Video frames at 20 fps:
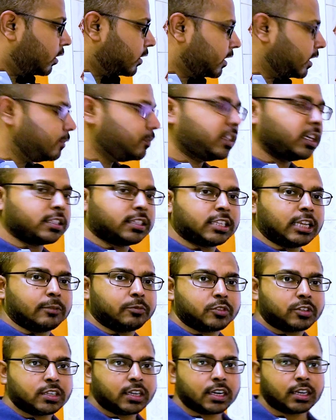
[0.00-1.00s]
if the
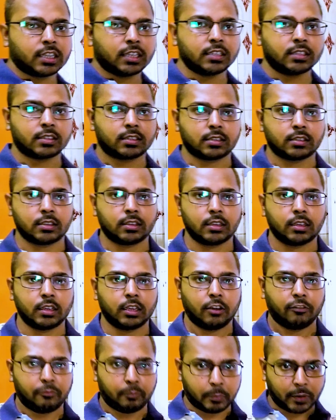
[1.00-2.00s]
substrate is
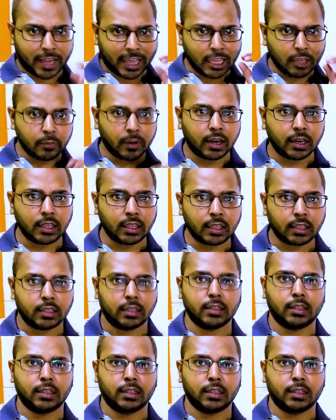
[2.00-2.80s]
primary,